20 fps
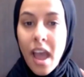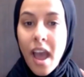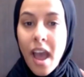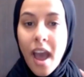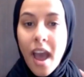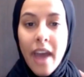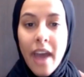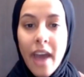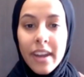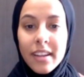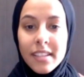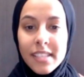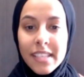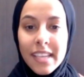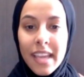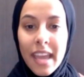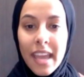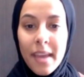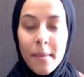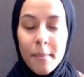
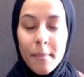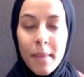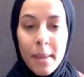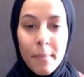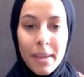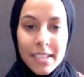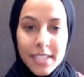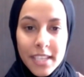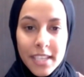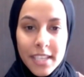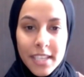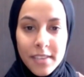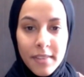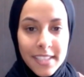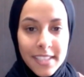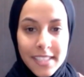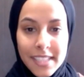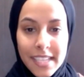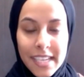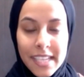honestly, my best
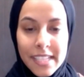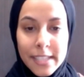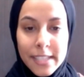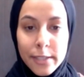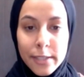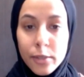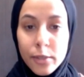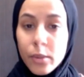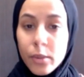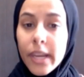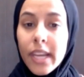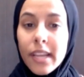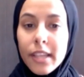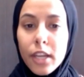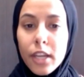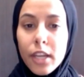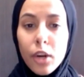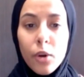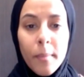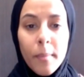advice is create
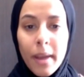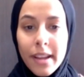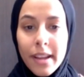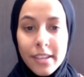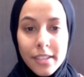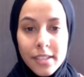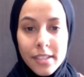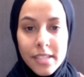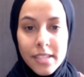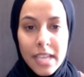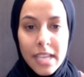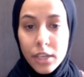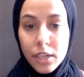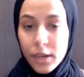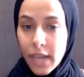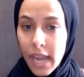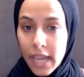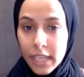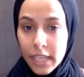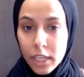little reminders in your
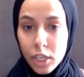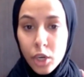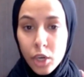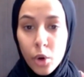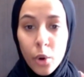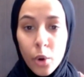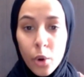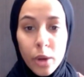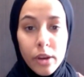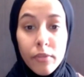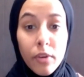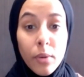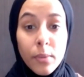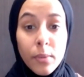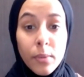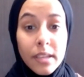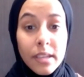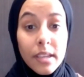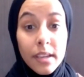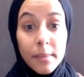calendar or your
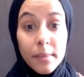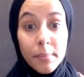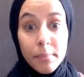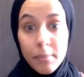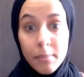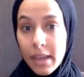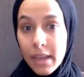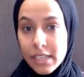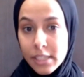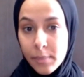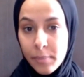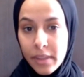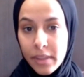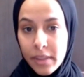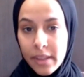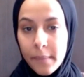phone to buy something.